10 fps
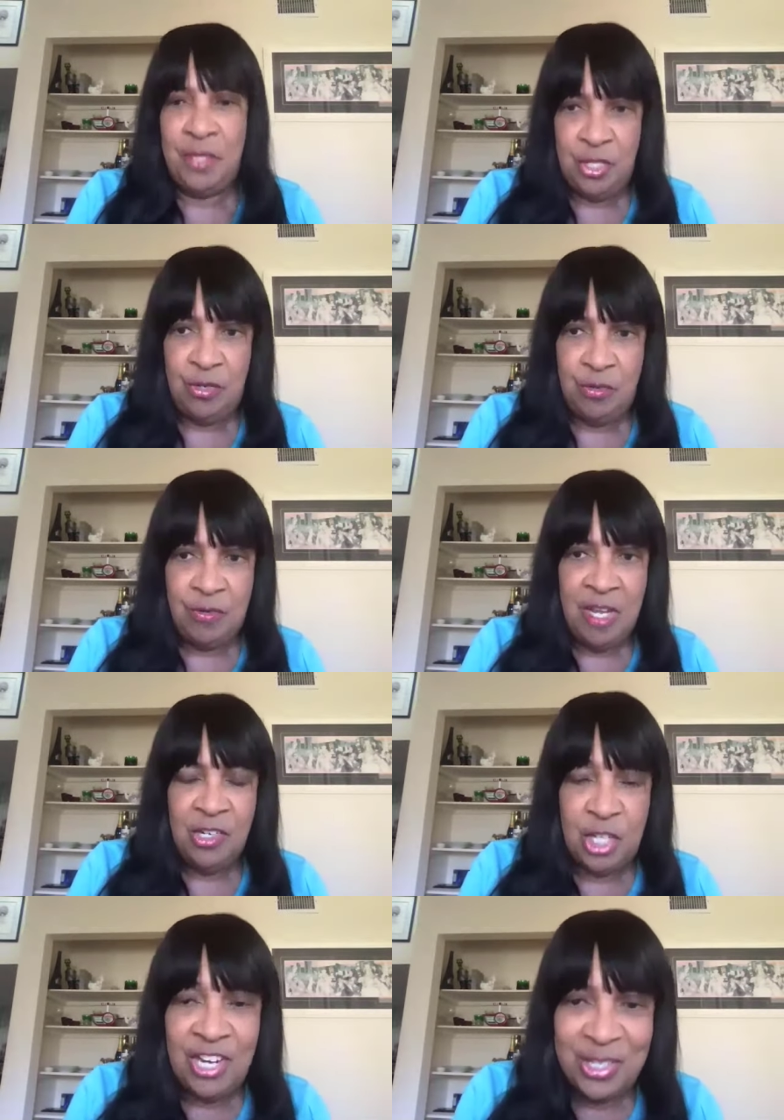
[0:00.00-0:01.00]
to
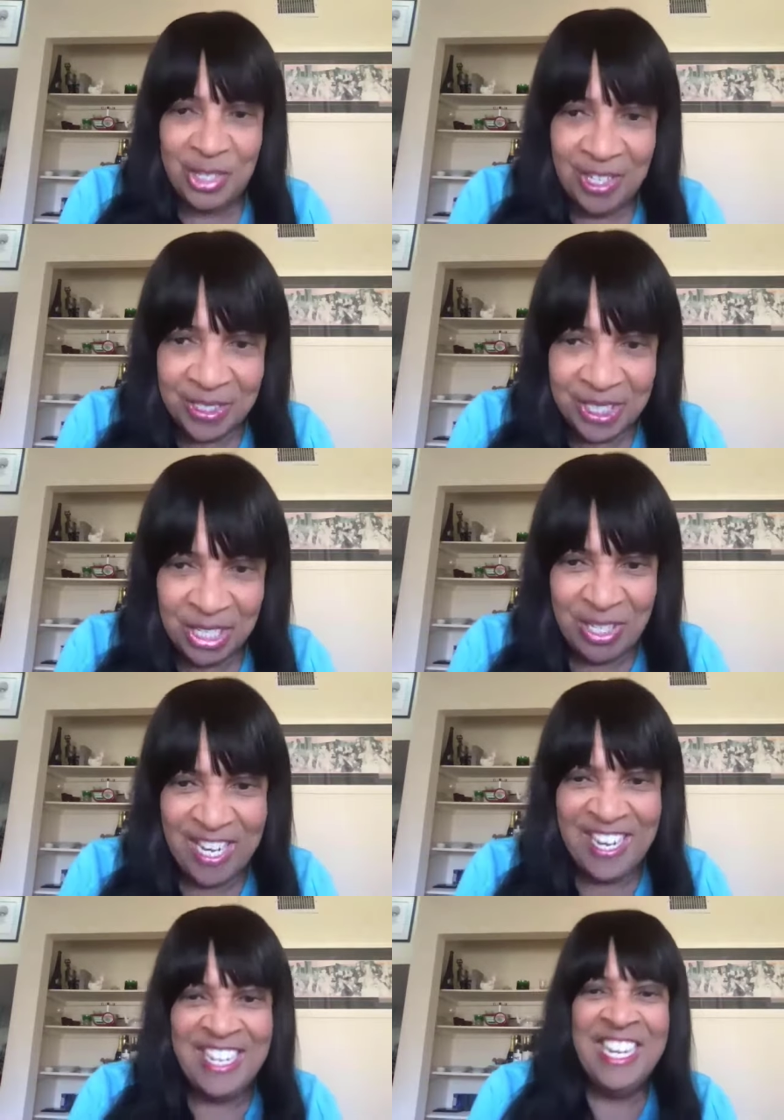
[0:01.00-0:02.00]
change things.
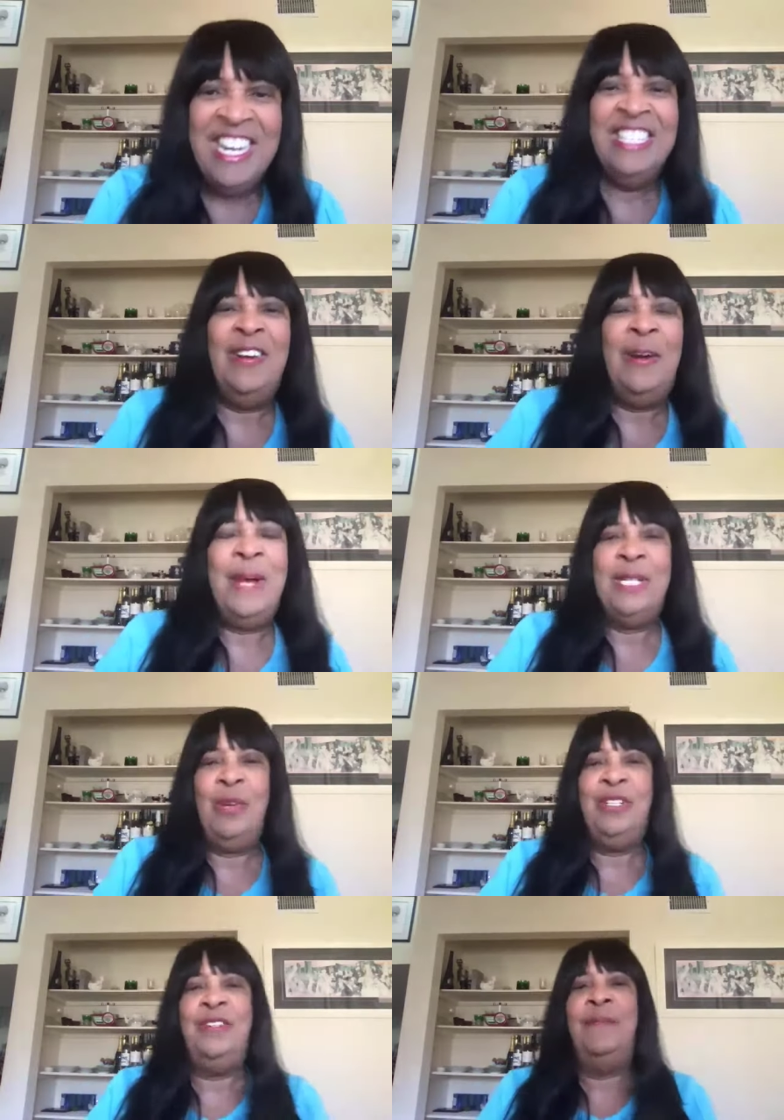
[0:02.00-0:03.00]
Okay, so I might as
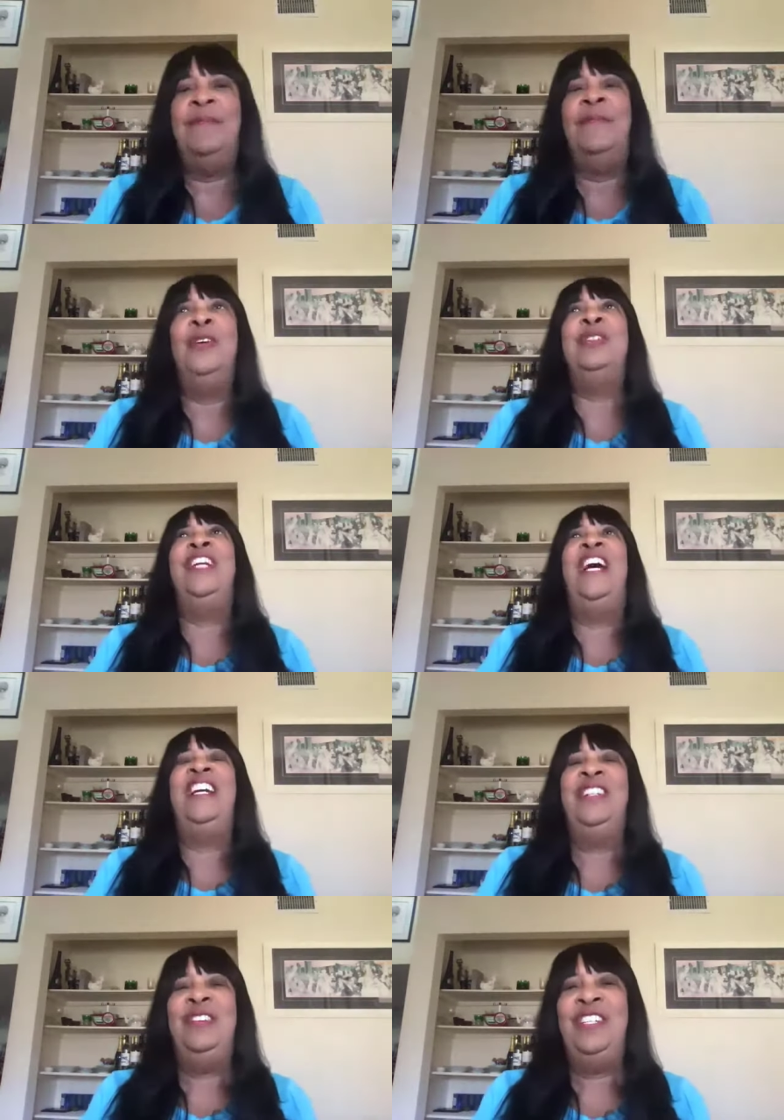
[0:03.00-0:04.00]
well do the most that I
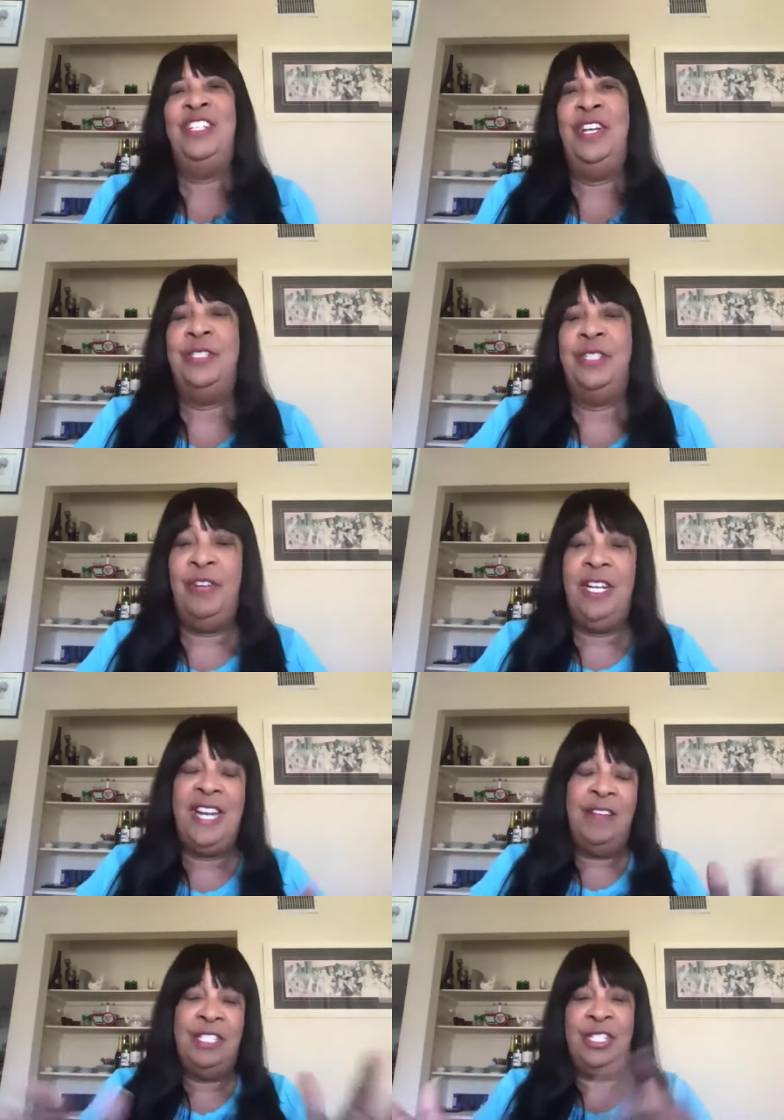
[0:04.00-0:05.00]
can do to change. So really,
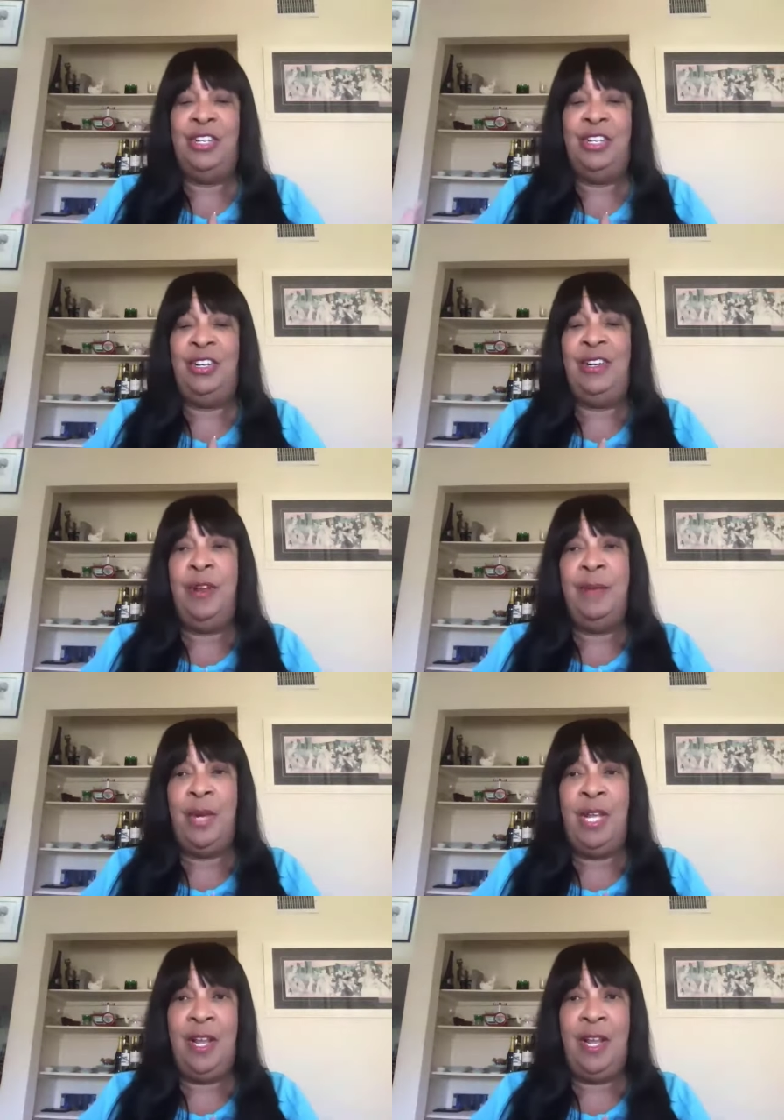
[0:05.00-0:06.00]
that was the turning point in
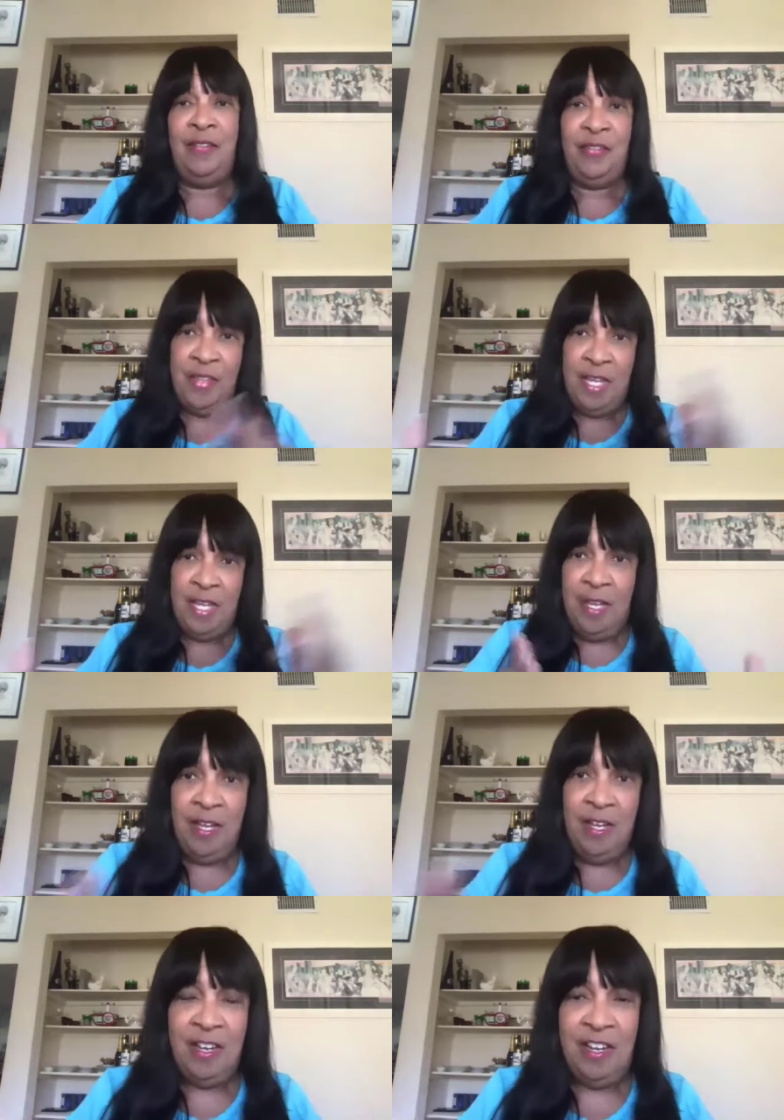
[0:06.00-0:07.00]
my life.
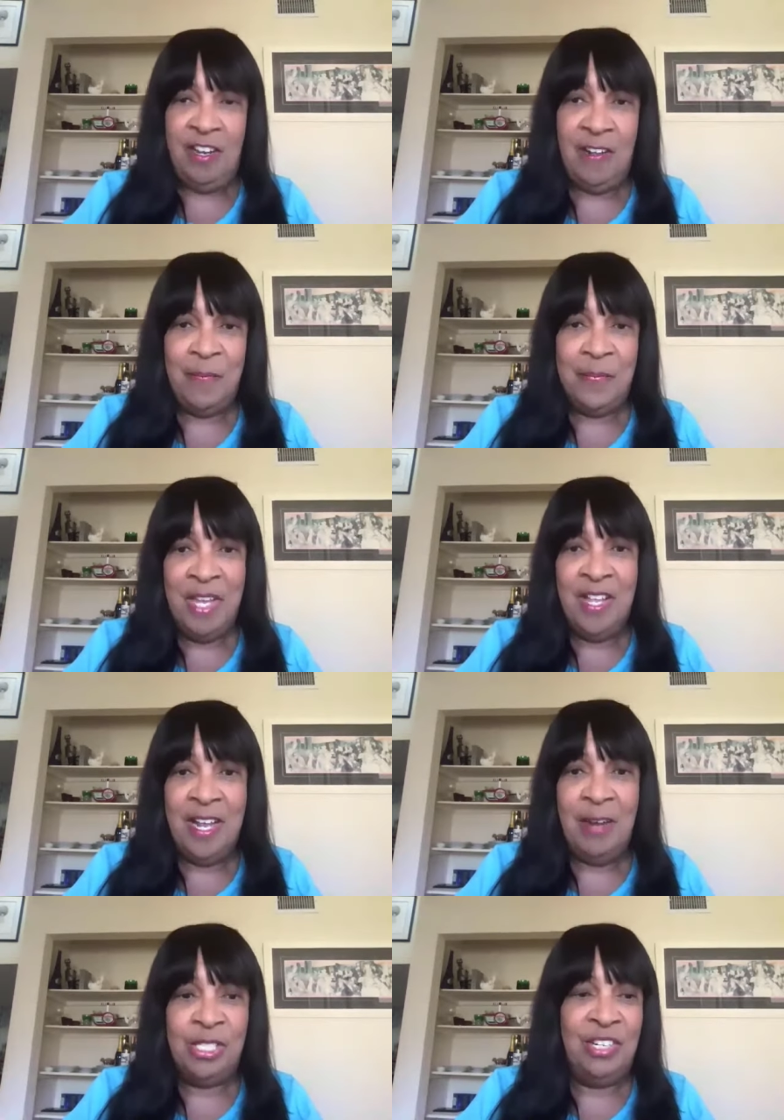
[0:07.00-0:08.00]

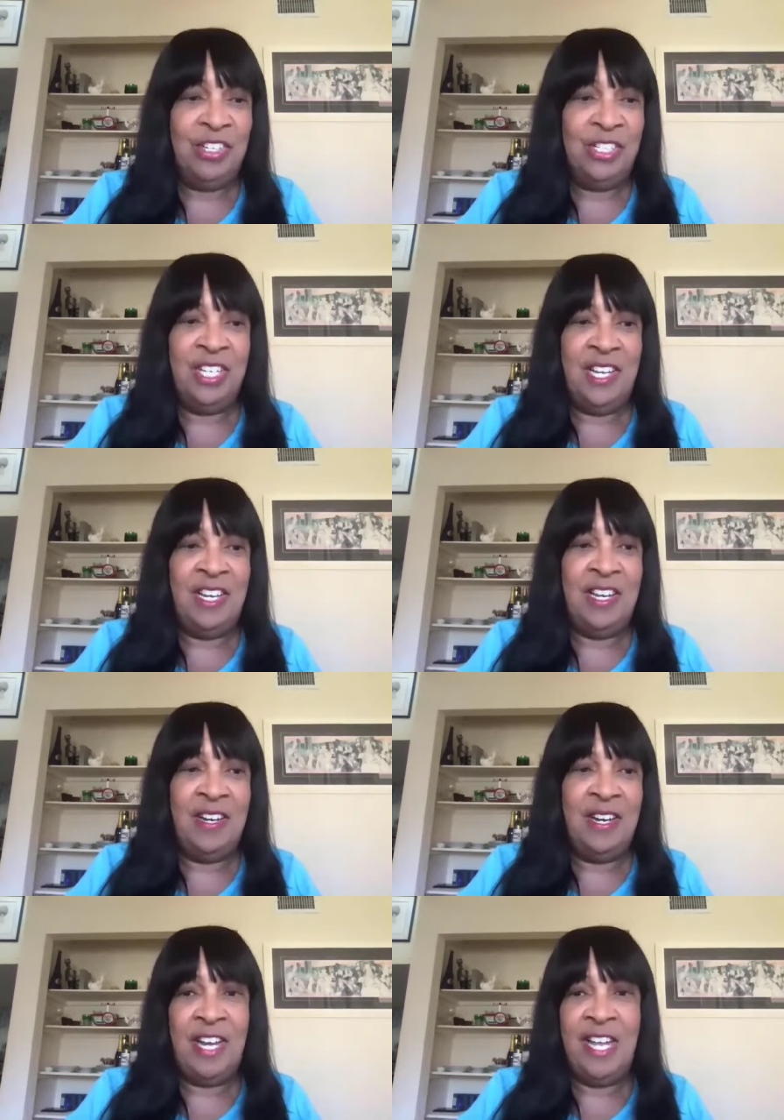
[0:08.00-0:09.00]
I was here to stay.
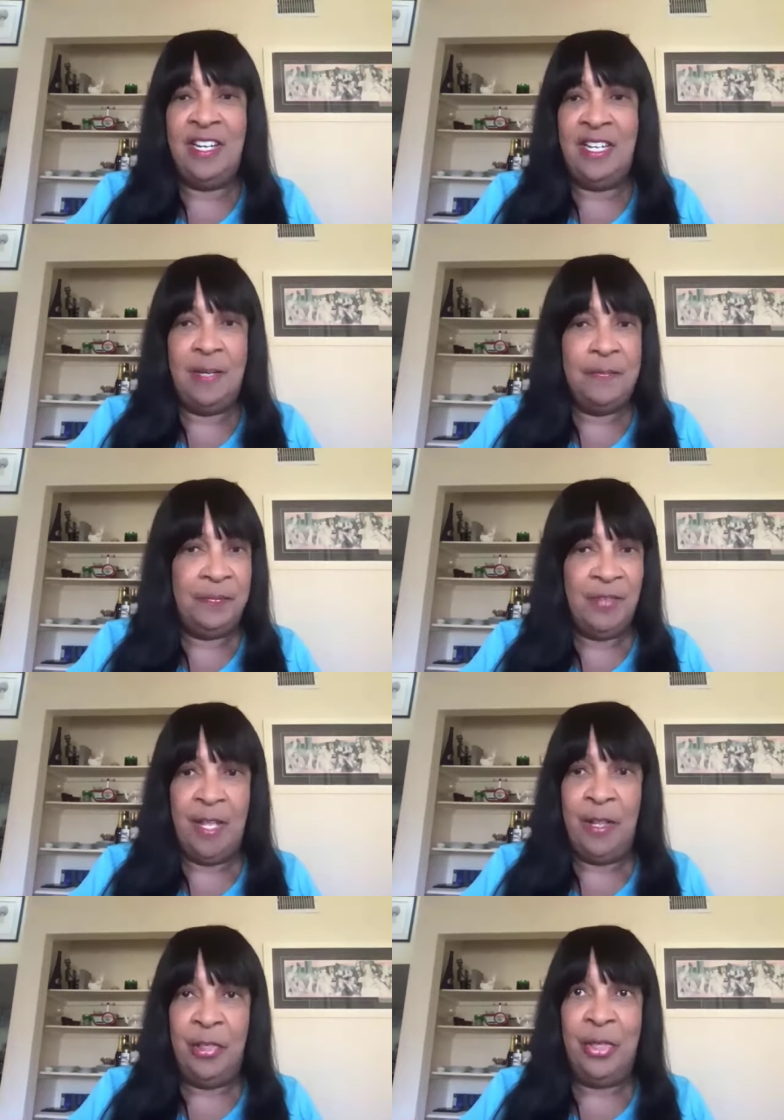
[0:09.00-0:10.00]
Never had any
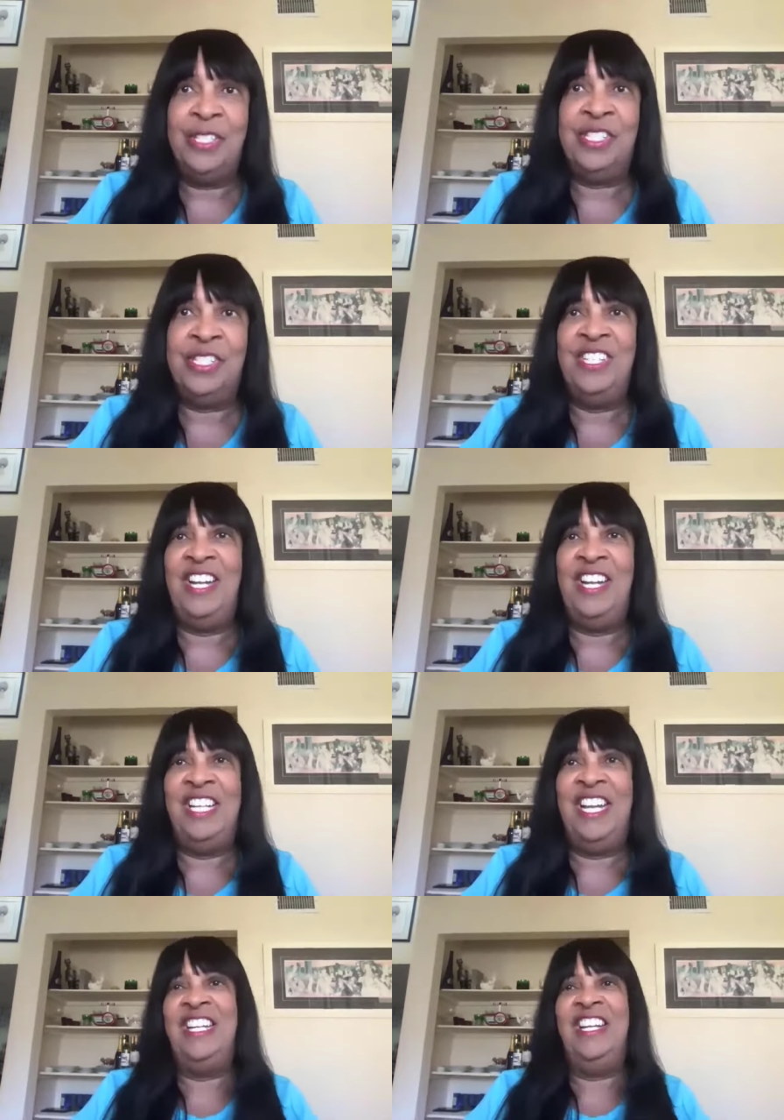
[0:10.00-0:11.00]
other thoughts like
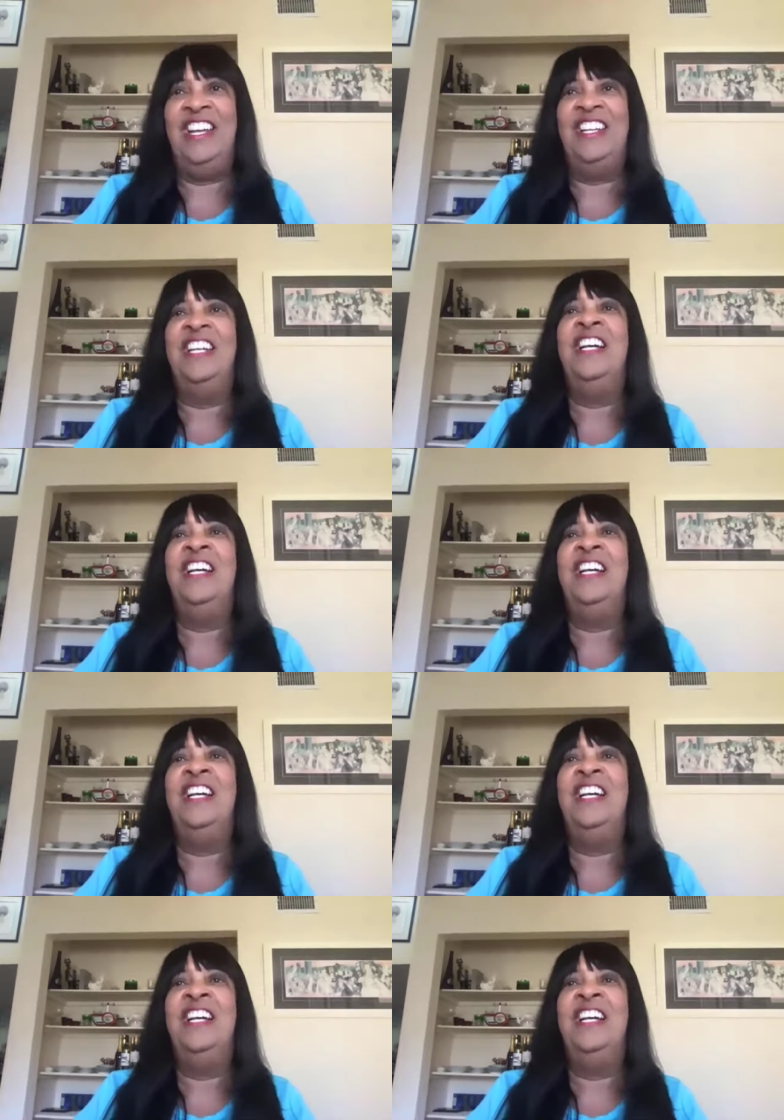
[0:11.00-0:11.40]
that again.